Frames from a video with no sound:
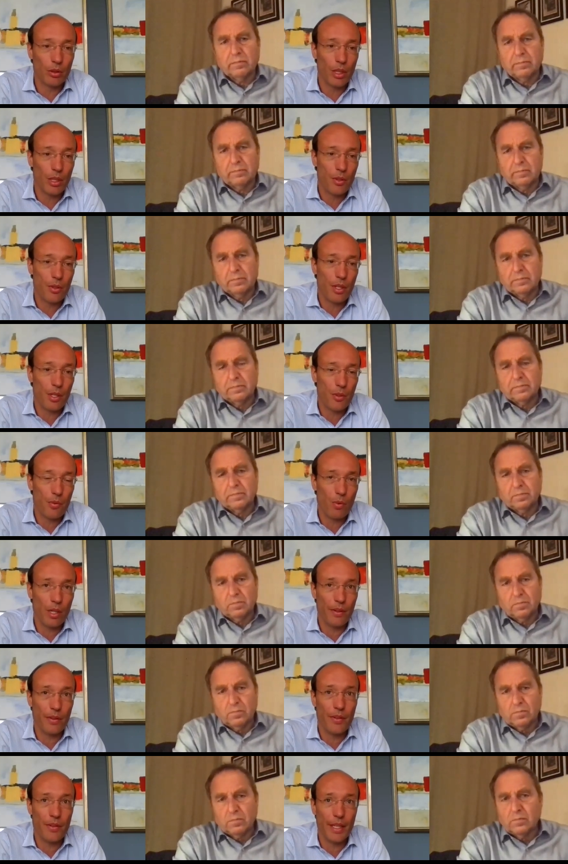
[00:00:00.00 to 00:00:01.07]
Speaker 1: look, there's there's
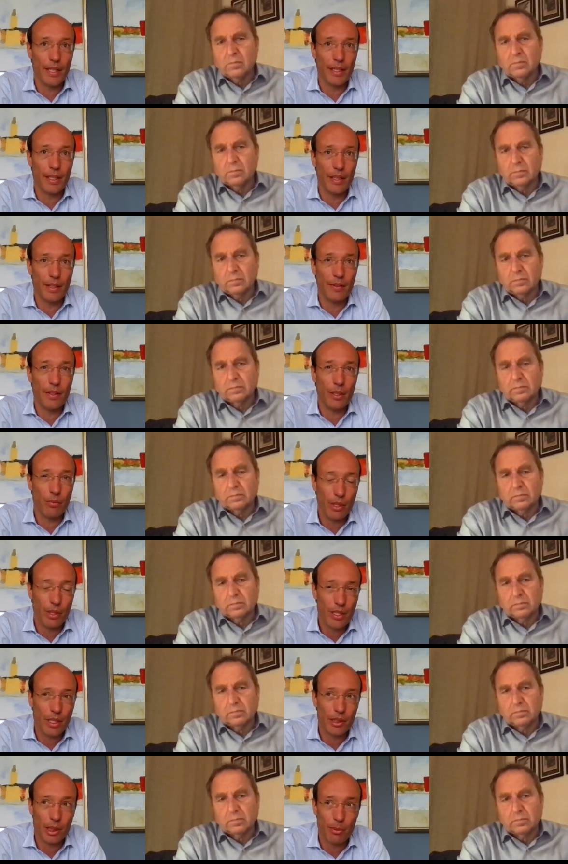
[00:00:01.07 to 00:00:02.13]
one thing, and I think
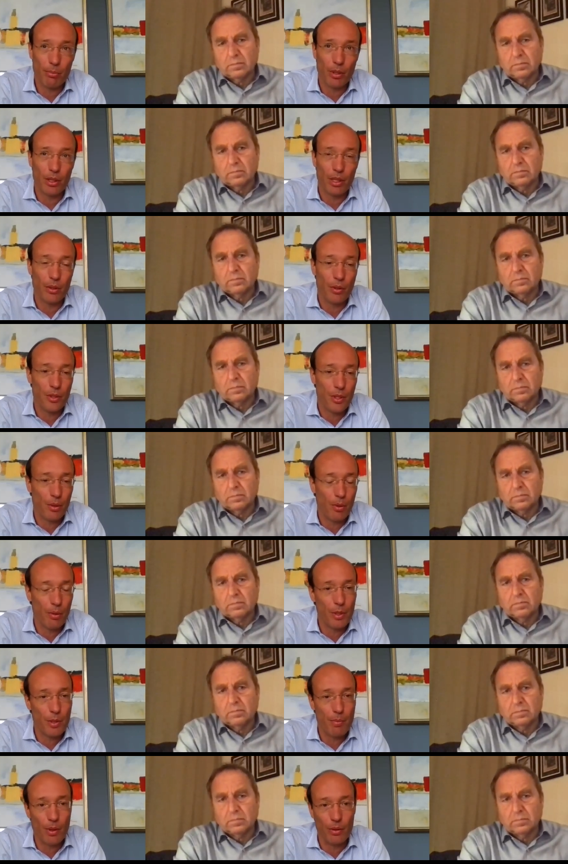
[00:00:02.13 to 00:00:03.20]
we touched upon it also
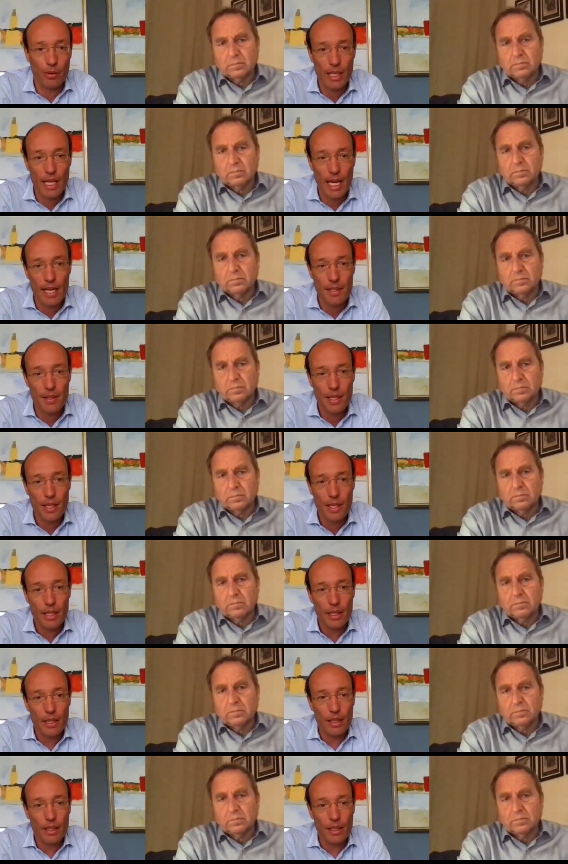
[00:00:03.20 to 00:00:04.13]
when we spoke last.